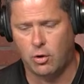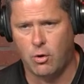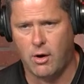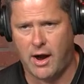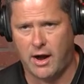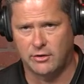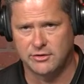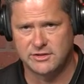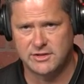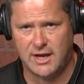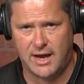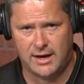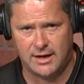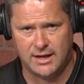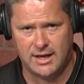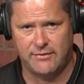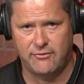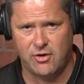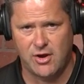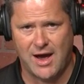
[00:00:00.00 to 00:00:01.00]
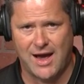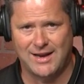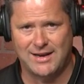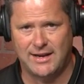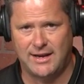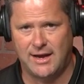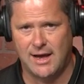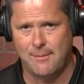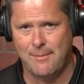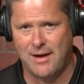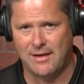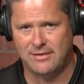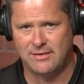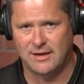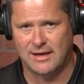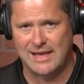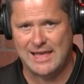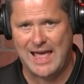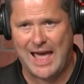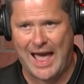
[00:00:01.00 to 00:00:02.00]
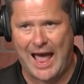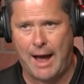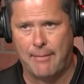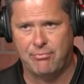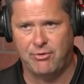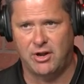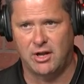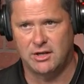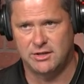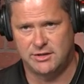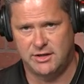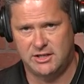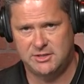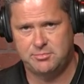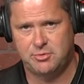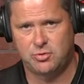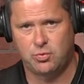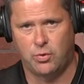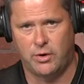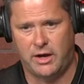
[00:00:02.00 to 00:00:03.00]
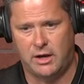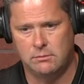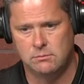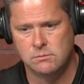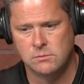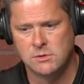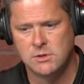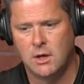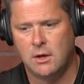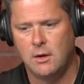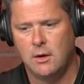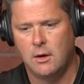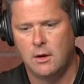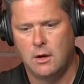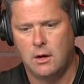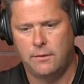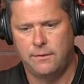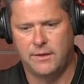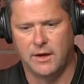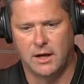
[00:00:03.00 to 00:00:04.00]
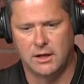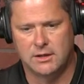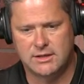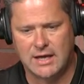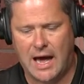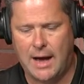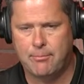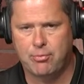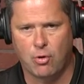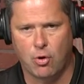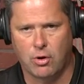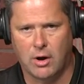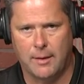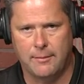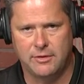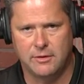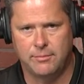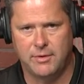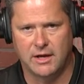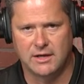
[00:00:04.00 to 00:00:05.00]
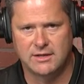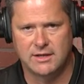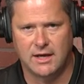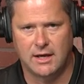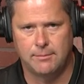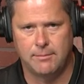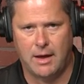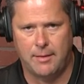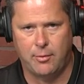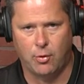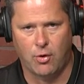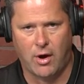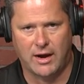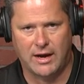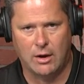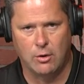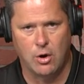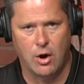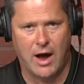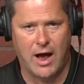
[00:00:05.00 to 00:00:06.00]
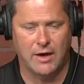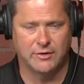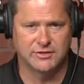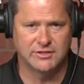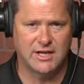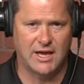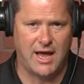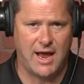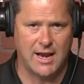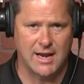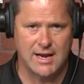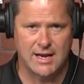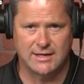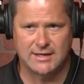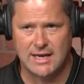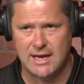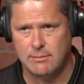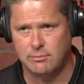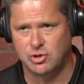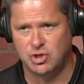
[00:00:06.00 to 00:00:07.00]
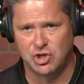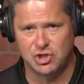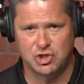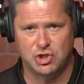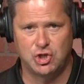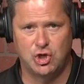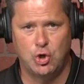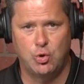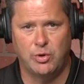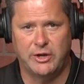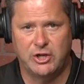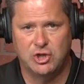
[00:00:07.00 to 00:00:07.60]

at Ohio State to give you an idea about the gap that exists between the top program in the Big Ten, maybe right now Ohio State, and a team just newly